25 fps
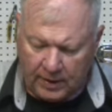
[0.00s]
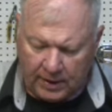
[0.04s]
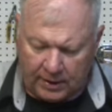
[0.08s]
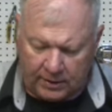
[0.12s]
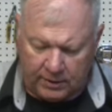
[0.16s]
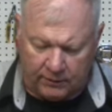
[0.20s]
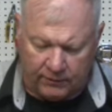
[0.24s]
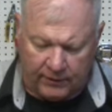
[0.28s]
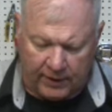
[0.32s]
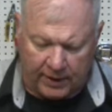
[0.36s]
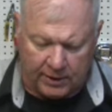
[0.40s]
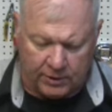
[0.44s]

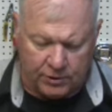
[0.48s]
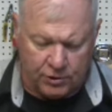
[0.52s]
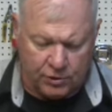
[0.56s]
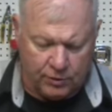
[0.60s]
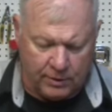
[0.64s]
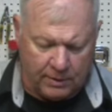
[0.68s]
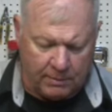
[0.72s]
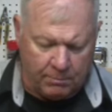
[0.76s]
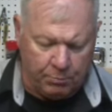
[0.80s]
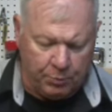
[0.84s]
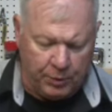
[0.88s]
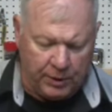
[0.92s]
You've got a
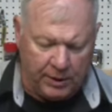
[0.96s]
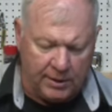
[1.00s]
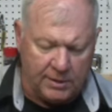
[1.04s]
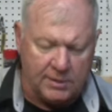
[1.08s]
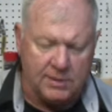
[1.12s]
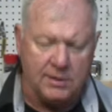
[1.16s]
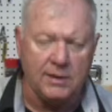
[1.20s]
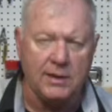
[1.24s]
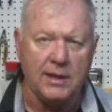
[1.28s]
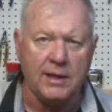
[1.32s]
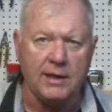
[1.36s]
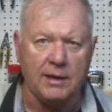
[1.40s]
trim
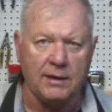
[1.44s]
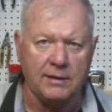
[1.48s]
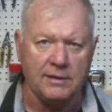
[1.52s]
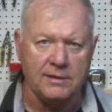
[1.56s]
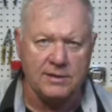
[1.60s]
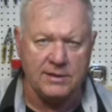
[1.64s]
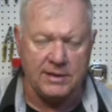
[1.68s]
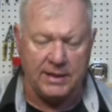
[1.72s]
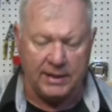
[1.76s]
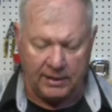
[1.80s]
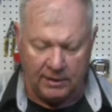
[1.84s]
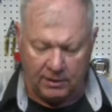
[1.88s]
piece and then a
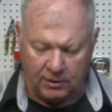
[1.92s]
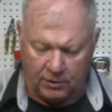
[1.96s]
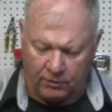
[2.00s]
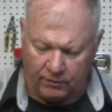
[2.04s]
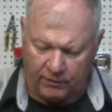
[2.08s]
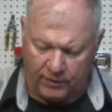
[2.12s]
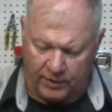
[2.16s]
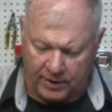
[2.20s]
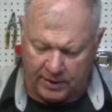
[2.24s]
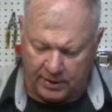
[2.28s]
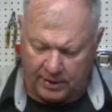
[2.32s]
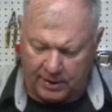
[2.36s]
sealant
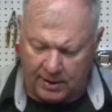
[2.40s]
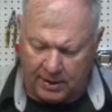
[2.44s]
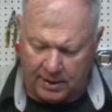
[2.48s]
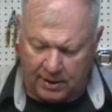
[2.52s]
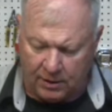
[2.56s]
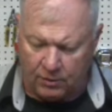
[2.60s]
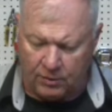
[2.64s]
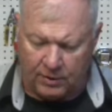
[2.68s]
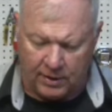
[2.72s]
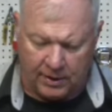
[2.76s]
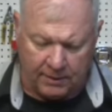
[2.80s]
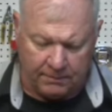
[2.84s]
over
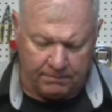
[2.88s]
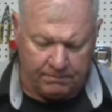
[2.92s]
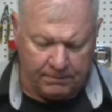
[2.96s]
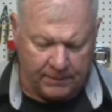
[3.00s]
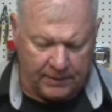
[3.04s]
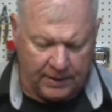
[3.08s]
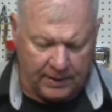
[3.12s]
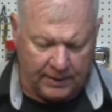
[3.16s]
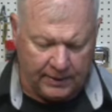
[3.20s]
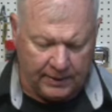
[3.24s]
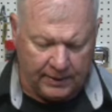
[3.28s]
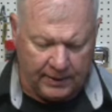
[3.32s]
or
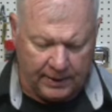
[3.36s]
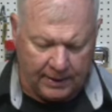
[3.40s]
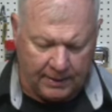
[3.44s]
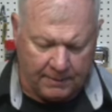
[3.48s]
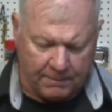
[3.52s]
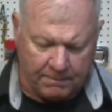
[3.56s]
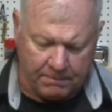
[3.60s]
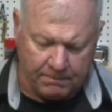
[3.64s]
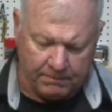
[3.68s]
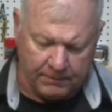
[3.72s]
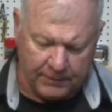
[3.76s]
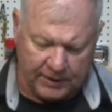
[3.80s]
a
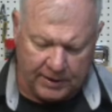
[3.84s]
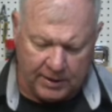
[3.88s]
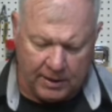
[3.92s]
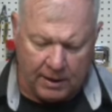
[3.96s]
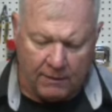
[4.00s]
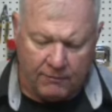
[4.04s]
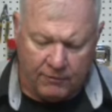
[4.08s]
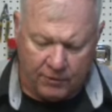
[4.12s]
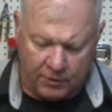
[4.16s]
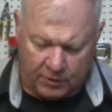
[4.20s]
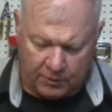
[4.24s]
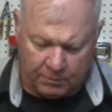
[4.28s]

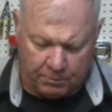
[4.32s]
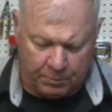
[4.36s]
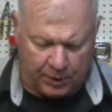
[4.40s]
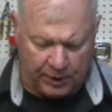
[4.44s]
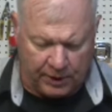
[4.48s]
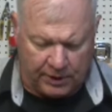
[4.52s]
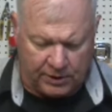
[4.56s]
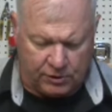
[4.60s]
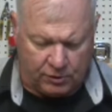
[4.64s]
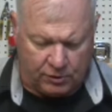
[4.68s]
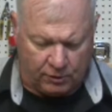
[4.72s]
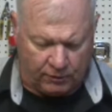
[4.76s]
cover
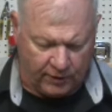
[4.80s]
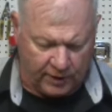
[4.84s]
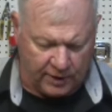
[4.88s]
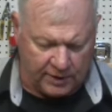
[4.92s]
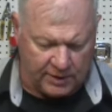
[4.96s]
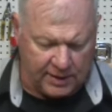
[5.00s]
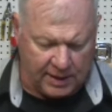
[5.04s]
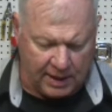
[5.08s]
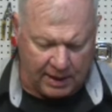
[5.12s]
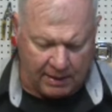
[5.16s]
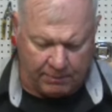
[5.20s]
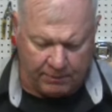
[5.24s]
piece over the
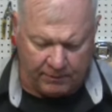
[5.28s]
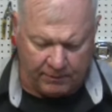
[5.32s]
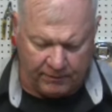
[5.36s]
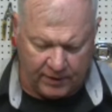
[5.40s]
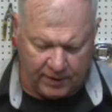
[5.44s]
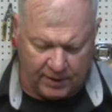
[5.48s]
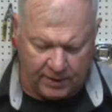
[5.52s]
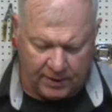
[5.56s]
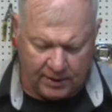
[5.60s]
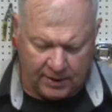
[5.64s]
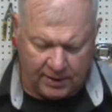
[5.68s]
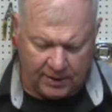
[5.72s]
top of
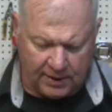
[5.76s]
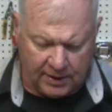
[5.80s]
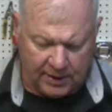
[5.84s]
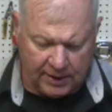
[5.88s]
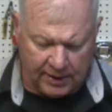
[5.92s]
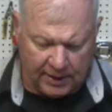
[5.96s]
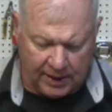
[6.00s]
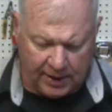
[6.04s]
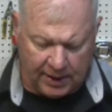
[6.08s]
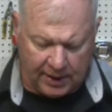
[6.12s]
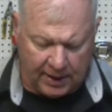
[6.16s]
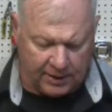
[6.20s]
it,
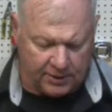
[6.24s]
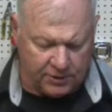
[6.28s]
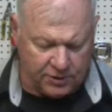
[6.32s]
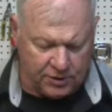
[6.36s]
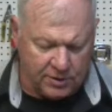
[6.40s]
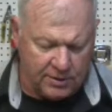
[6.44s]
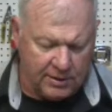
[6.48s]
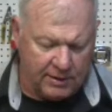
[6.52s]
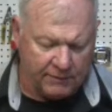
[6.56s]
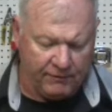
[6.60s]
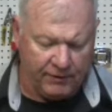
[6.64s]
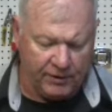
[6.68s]
and
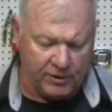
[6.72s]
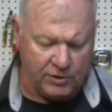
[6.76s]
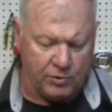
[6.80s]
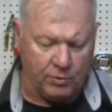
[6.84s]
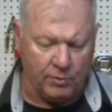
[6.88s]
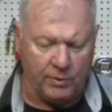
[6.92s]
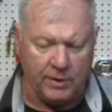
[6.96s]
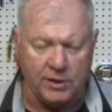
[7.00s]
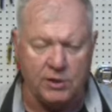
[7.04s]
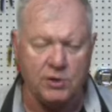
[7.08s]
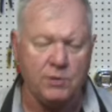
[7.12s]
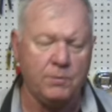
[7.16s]
just a
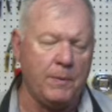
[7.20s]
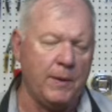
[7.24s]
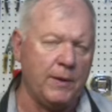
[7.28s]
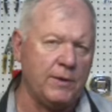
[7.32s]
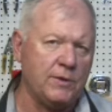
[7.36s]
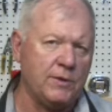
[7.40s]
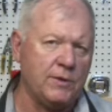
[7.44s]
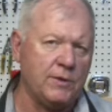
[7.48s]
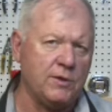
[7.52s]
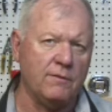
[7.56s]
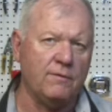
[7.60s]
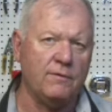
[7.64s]
visual
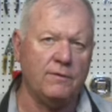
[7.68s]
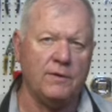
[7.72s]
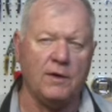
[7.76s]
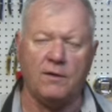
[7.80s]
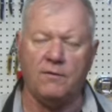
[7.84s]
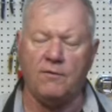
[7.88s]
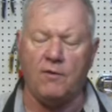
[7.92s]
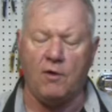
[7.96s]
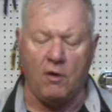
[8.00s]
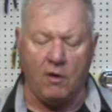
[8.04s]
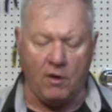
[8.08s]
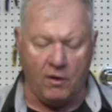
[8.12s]
inspection
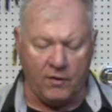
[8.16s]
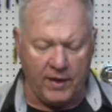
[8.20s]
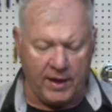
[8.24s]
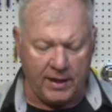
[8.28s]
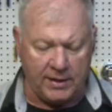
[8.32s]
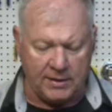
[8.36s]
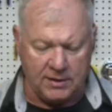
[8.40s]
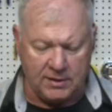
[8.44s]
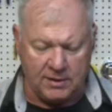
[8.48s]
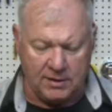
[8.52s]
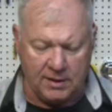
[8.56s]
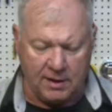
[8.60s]
of all
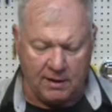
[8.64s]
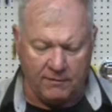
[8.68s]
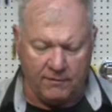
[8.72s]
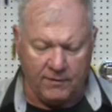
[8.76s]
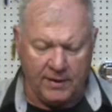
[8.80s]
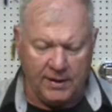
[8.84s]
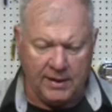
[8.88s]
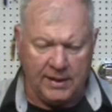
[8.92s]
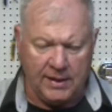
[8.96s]
that stuff.